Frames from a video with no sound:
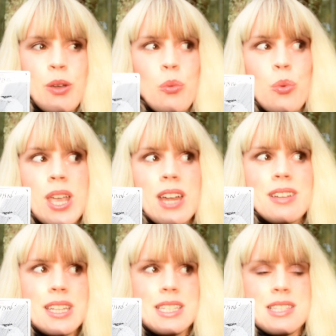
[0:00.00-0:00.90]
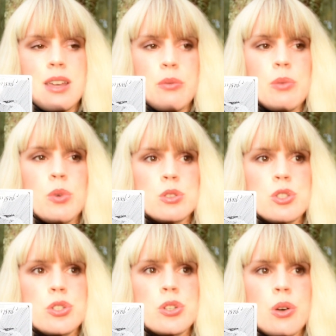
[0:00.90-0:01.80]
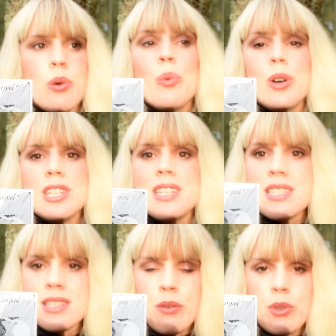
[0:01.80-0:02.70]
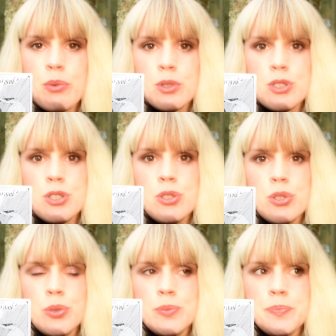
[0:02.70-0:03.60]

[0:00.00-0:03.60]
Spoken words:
where it is that we want to go, what it is that we want to do.